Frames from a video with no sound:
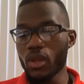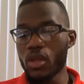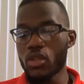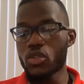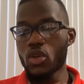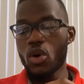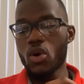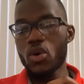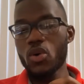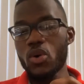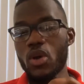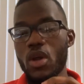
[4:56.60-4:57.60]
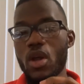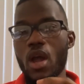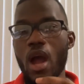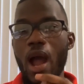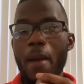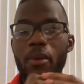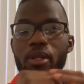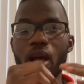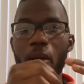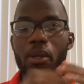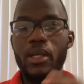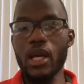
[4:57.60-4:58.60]
So I'm
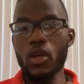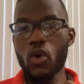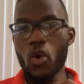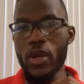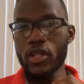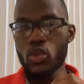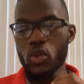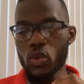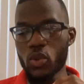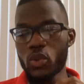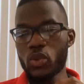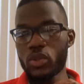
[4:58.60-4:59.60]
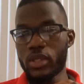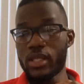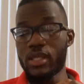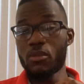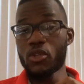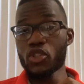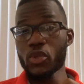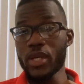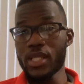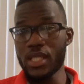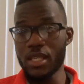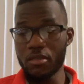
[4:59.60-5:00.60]
gonna go into the
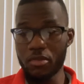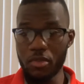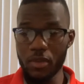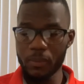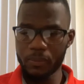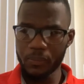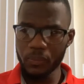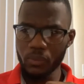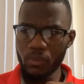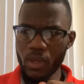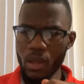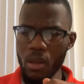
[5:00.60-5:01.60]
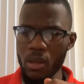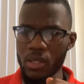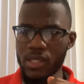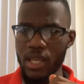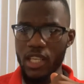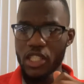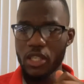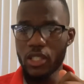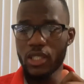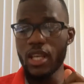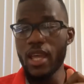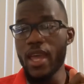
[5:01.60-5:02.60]
demonstrative
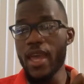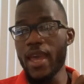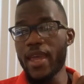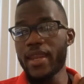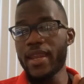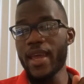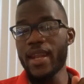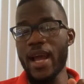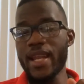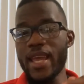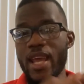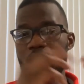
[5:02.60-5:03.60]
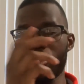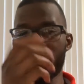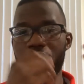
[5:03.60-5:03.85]
section, and then at the end of the